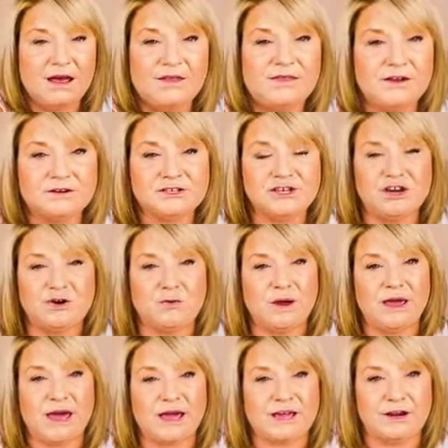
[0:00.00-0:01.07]
There's no
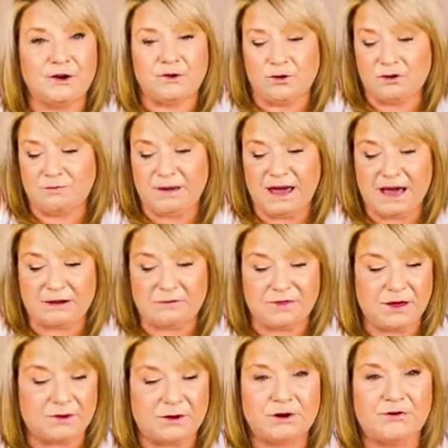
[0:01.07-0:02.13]
way I can hold back
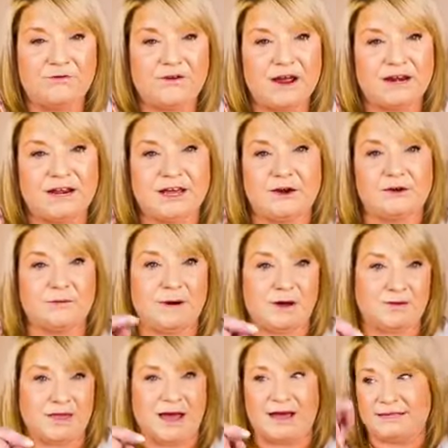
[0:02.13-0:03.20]
without her finding out
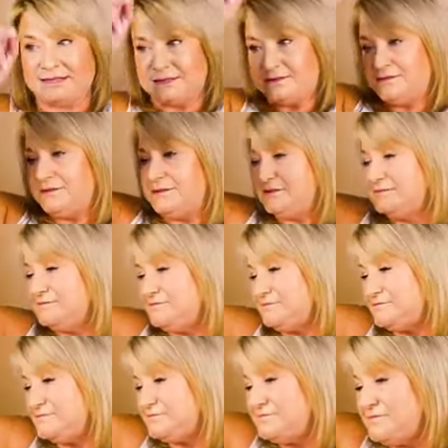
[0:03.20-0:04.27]
about that.
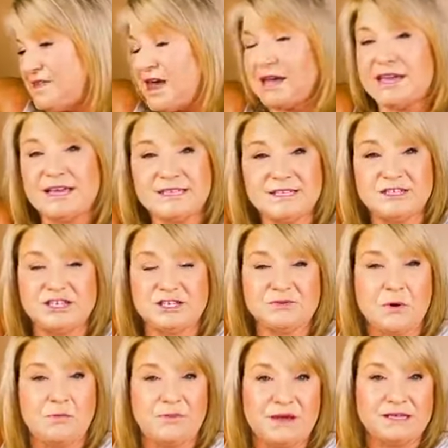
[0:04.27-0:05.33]
I guess it just
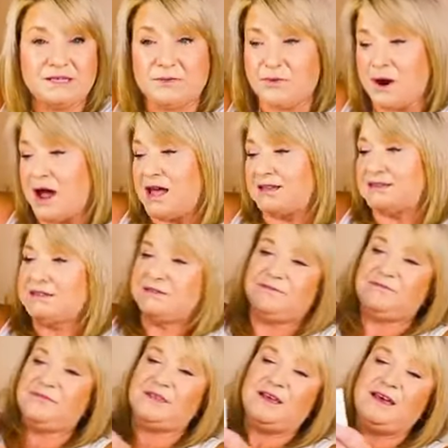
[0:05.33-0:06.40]
won't be a surprise.
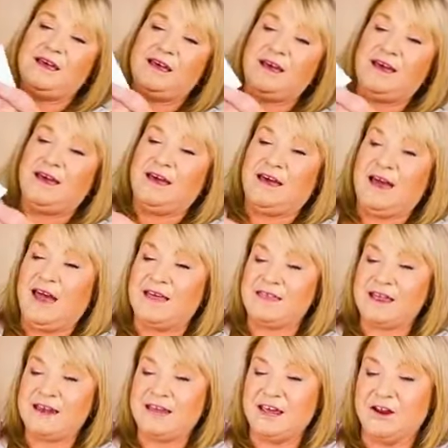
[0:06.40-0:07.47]
And
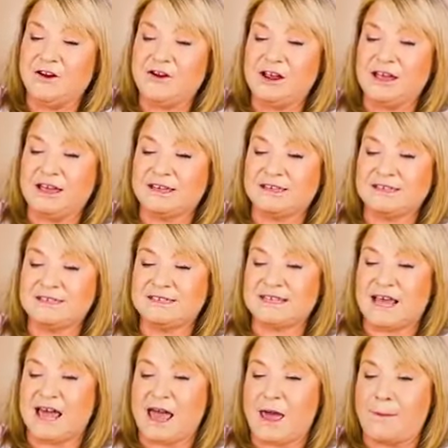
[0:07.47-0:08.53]
then here is
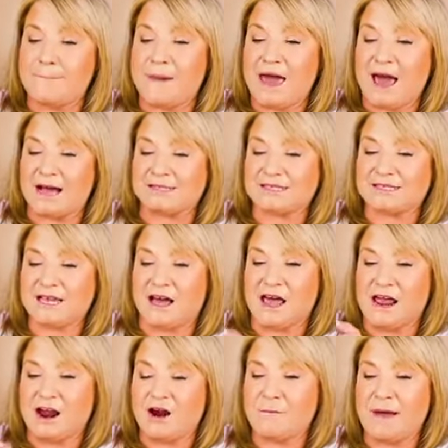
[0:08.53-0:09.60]
a mask, a
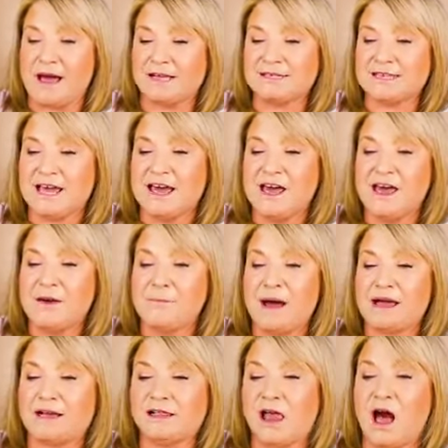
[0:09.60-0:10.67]
hair mask
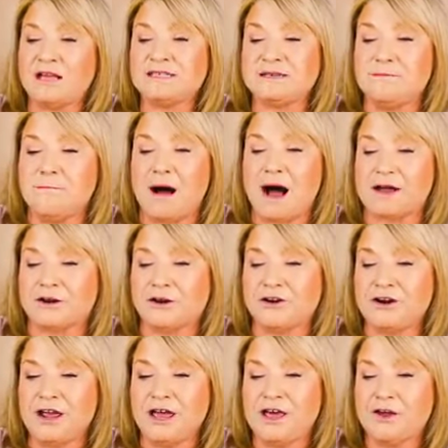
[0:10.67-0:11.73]
by Gloss
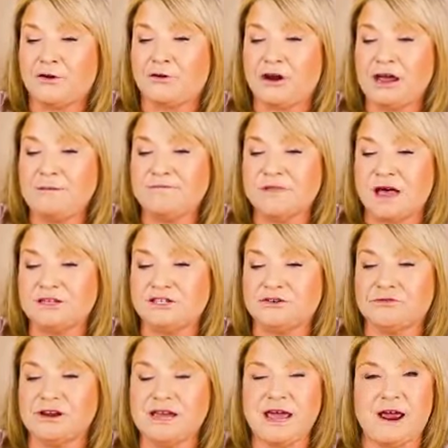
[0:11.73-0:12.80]
Modern Cream
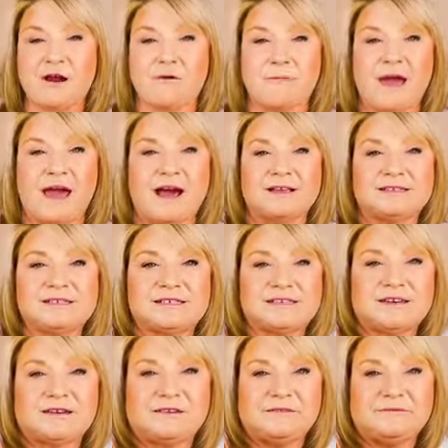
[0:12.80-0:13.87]
Luxury Hair Mask.